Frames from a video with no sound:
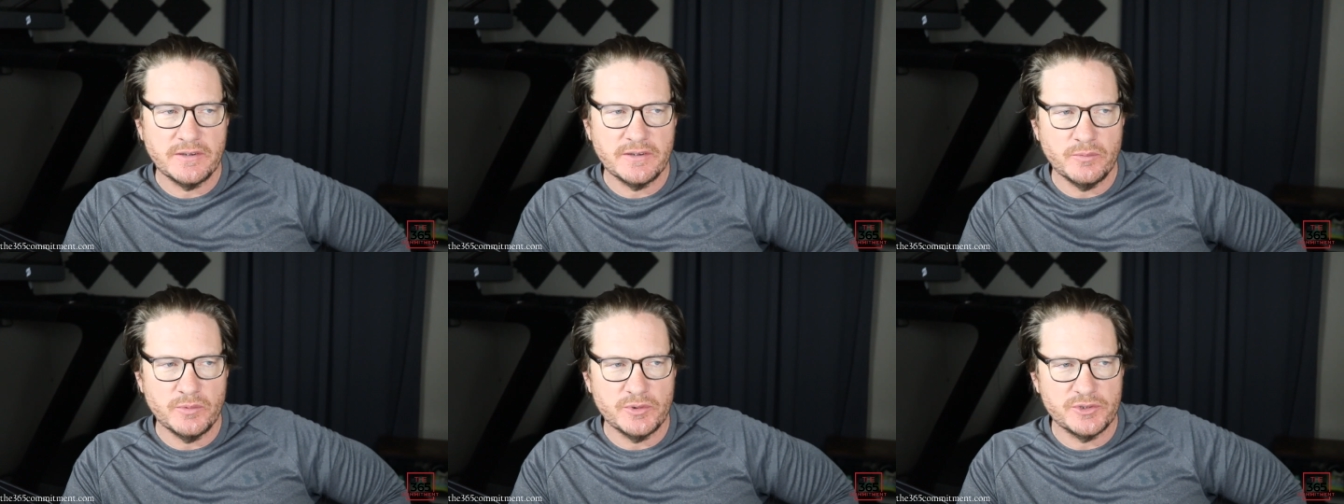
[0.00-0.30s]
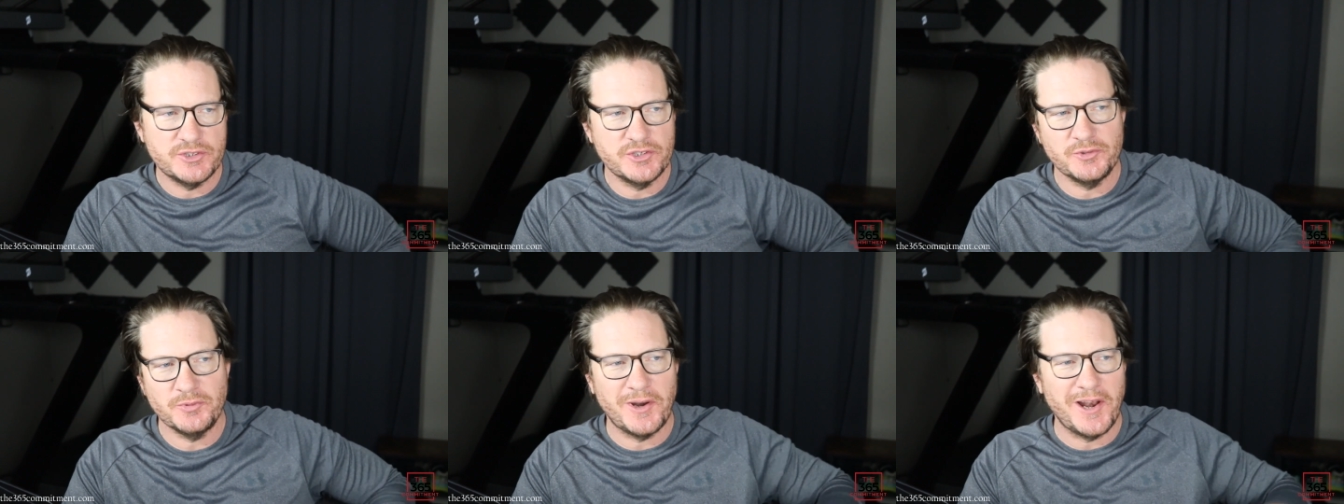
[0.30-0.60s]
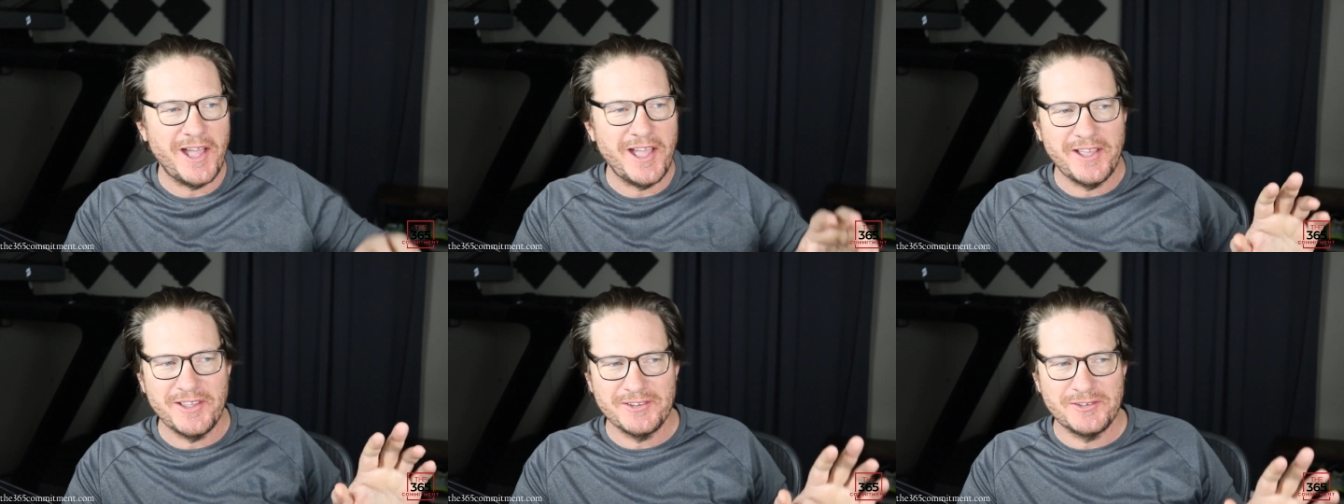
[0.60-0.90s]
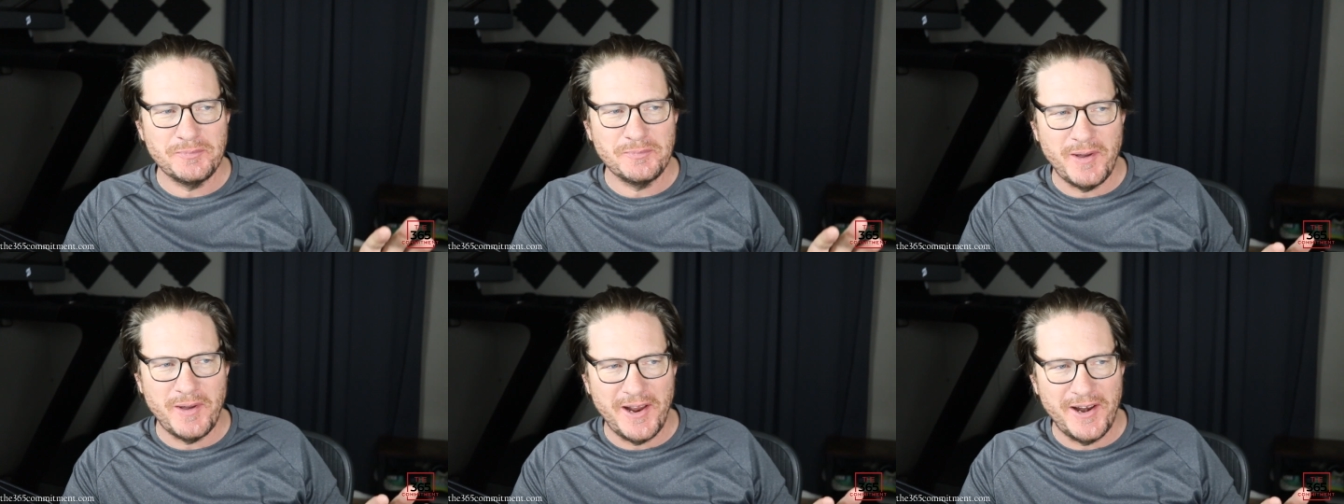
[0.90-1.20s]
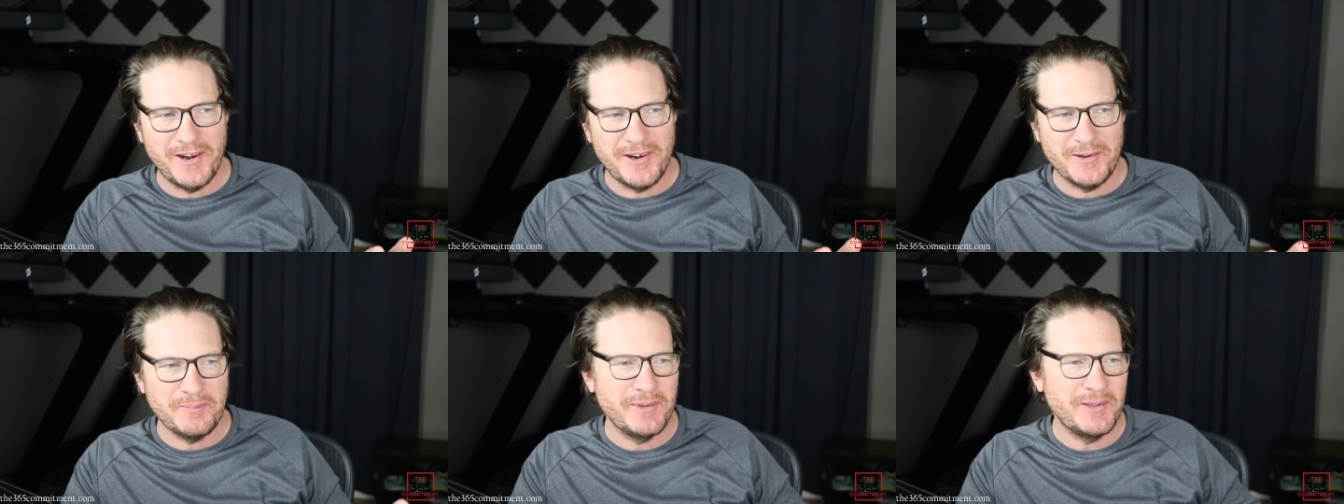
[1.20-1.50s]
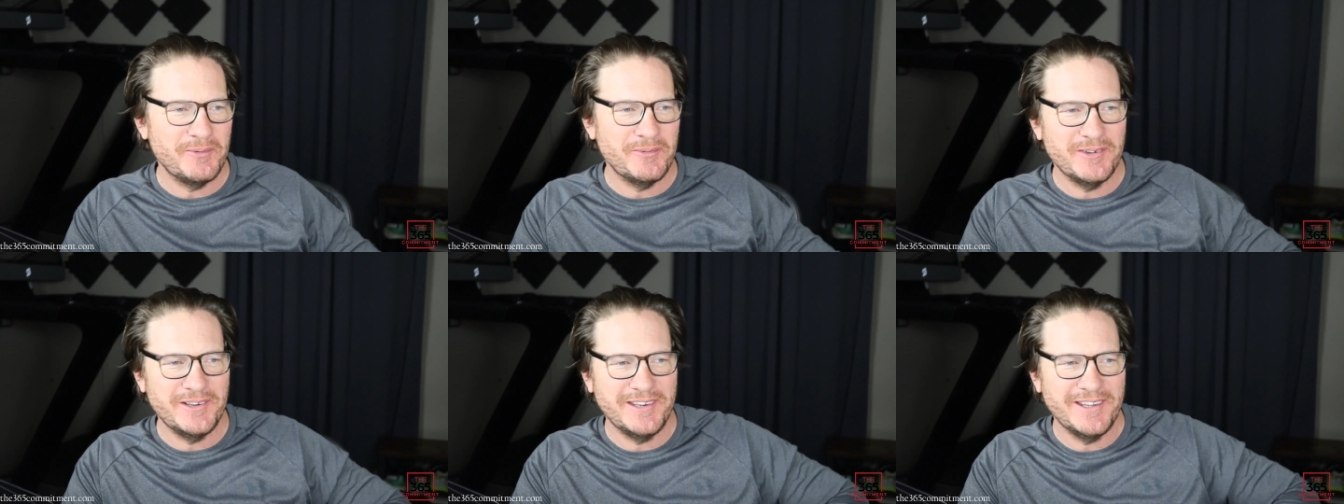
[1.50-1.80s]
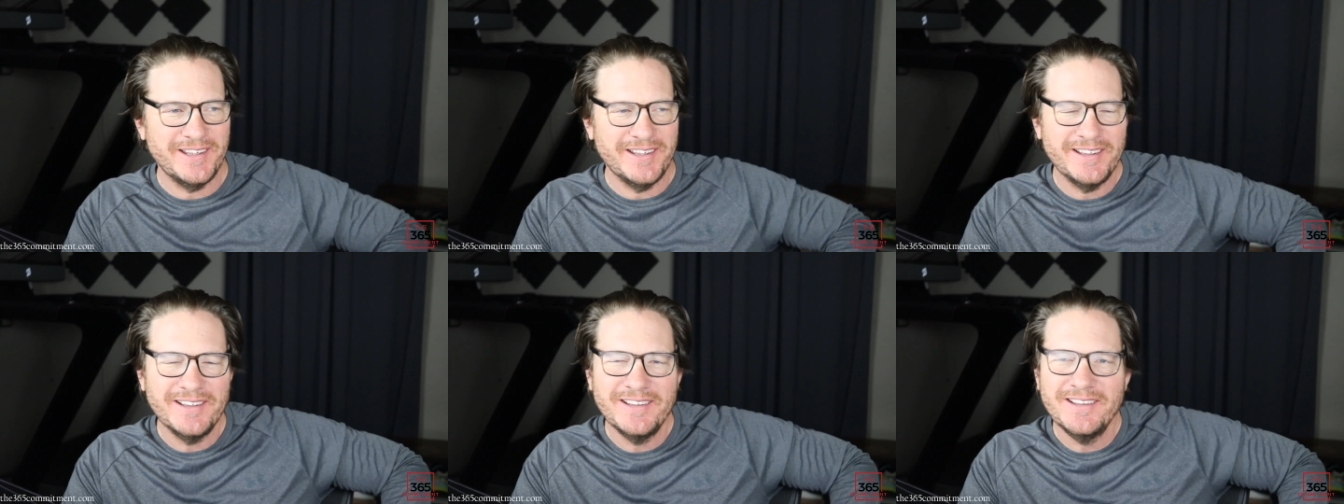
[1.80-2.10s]
which is what I aspire to be one
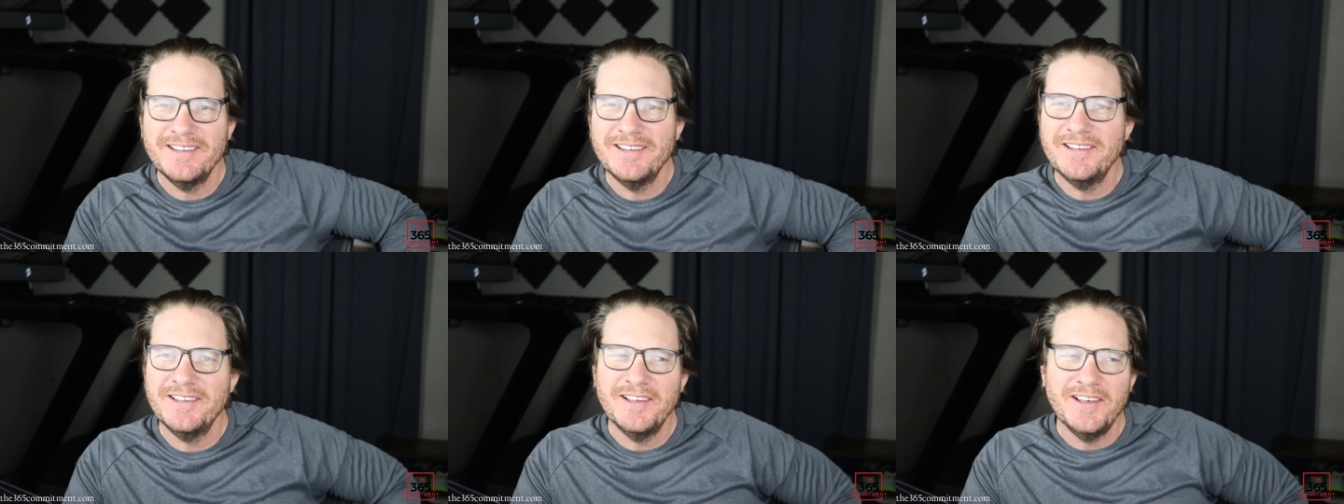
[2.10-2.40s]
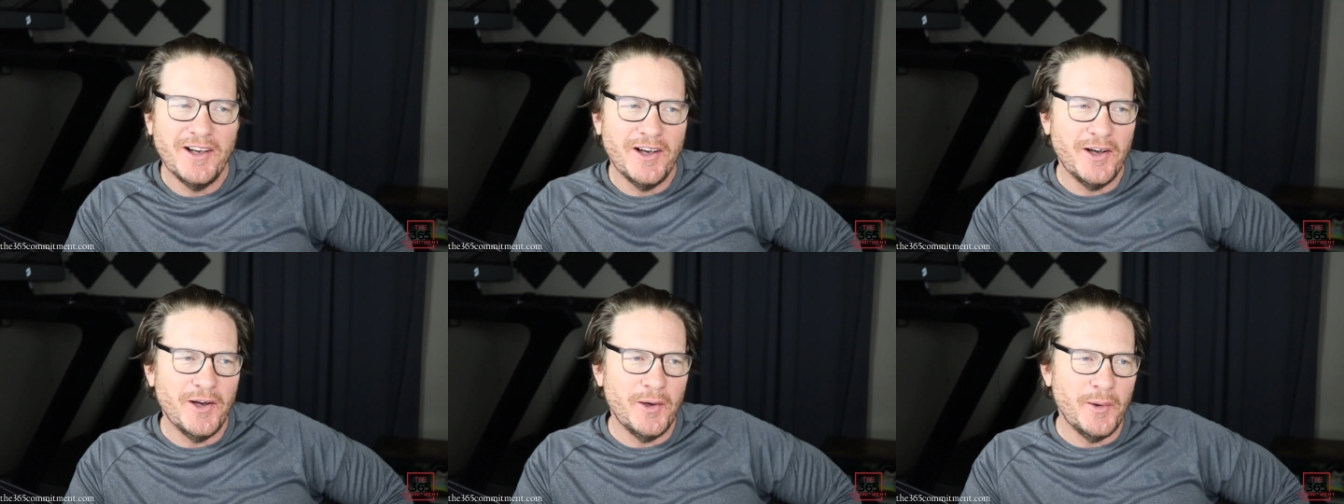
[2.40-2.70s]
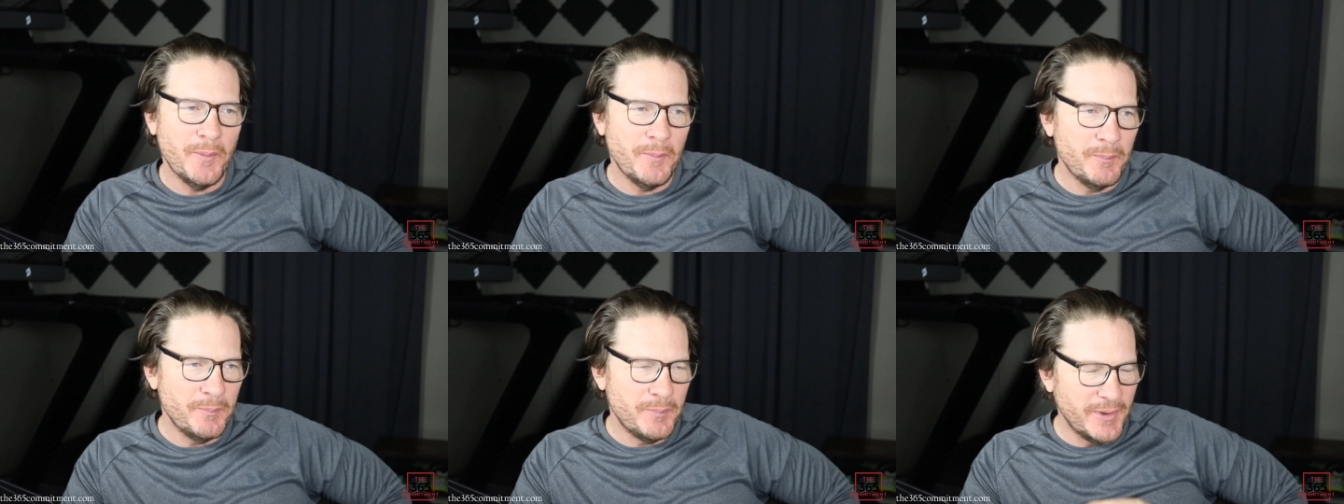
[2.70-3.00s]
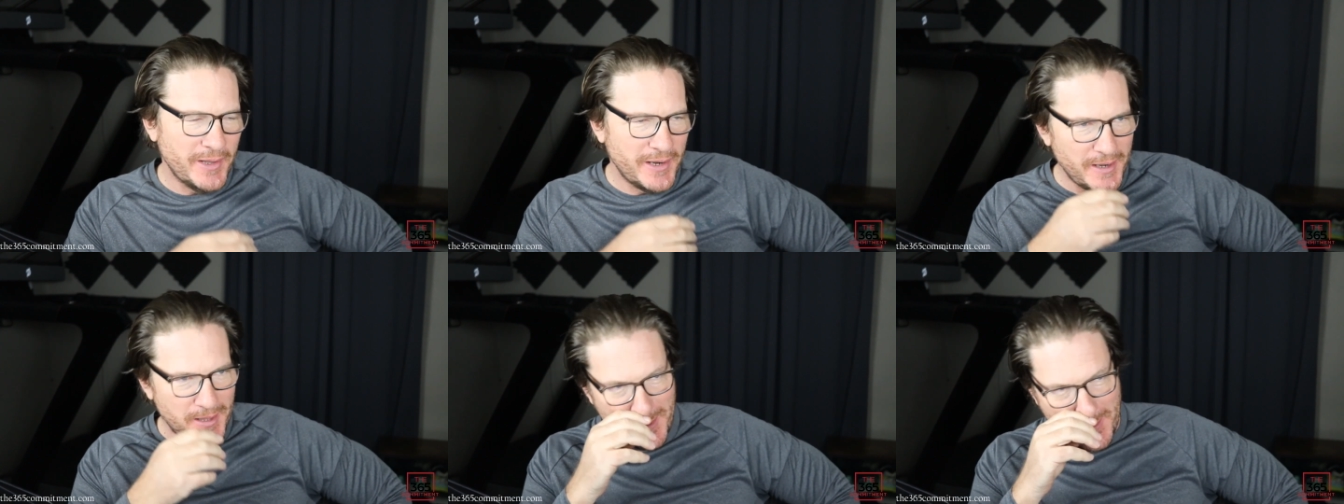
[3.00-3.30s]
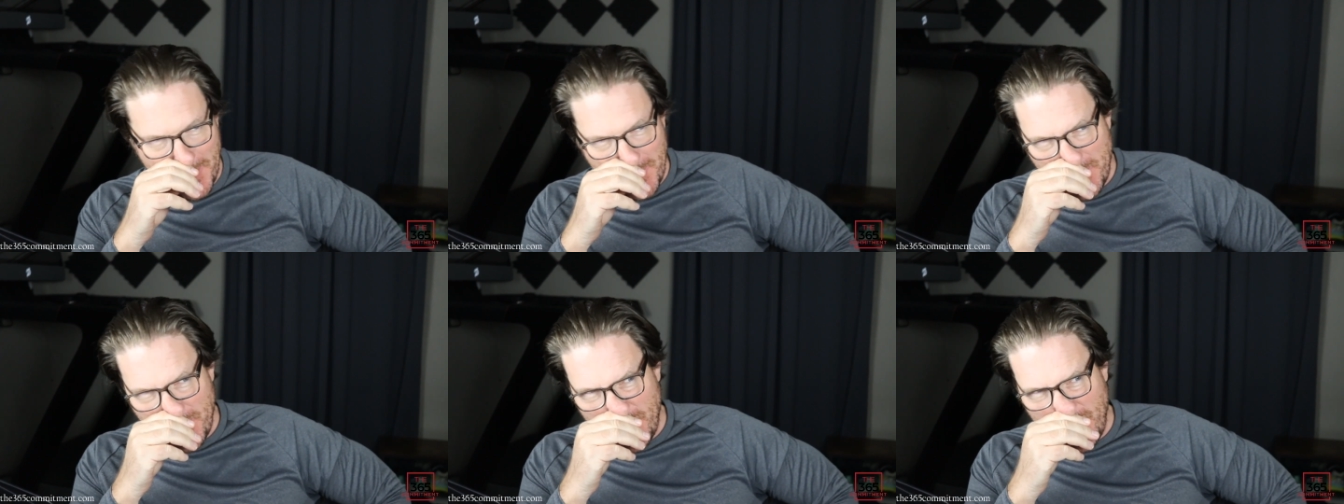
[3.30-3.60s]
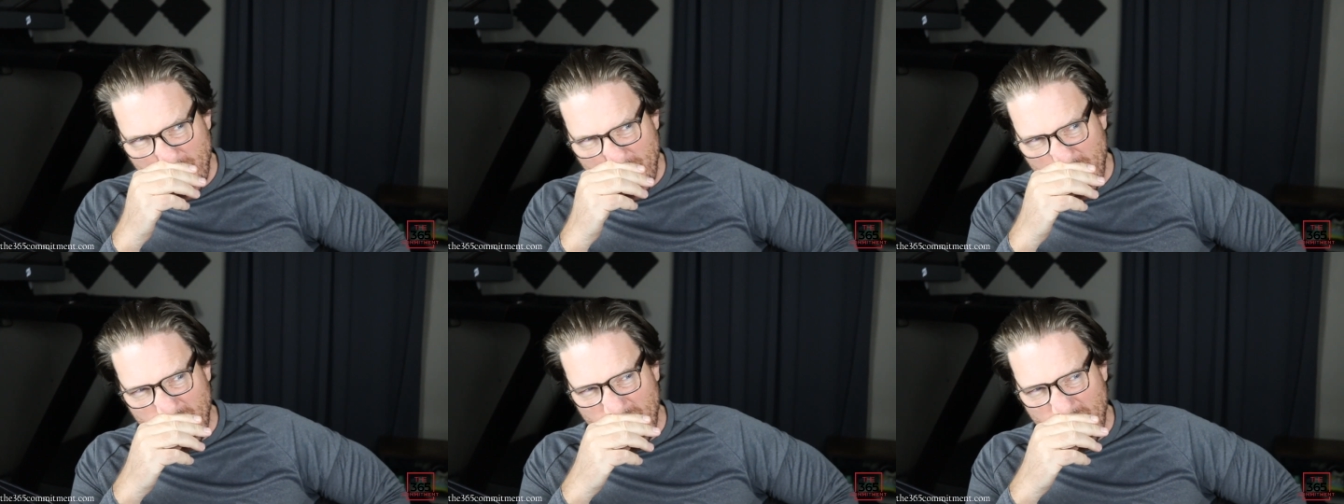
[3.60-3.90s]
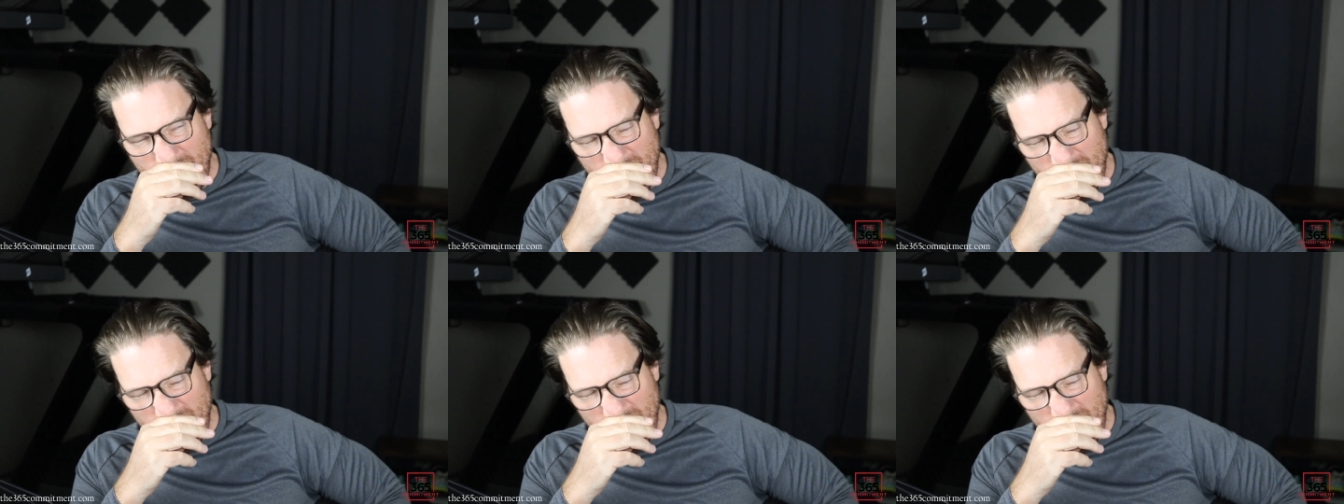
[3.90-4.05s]
day. Um, but uh, he,